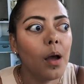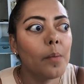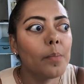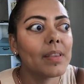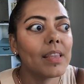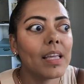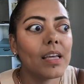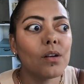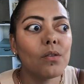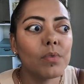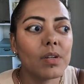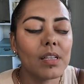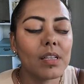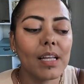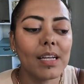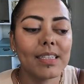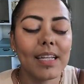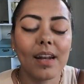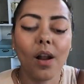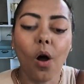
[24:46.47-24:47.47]
But they don't
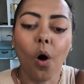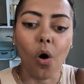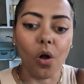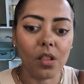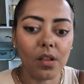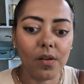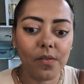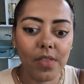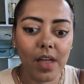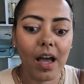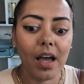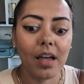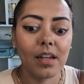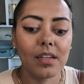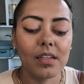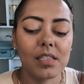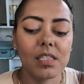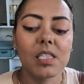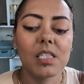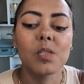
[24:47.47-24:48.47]
realize that all of that
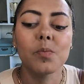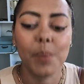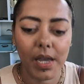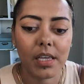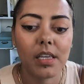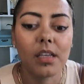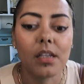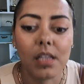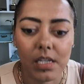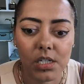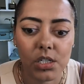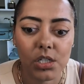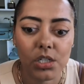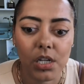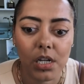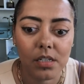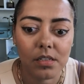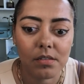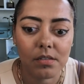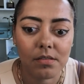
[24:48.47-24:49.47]
is
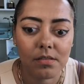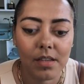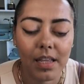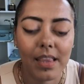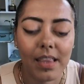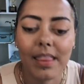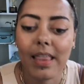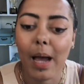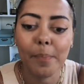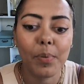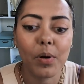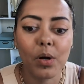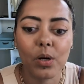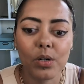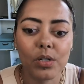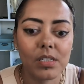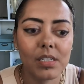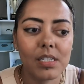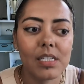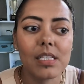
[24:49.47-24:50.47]
speculation. Like that
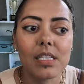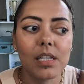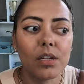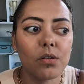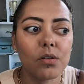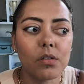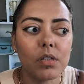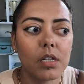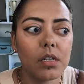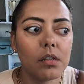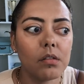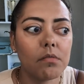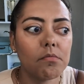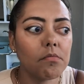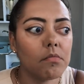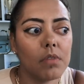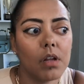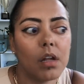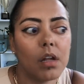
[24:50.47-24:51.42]
person is literally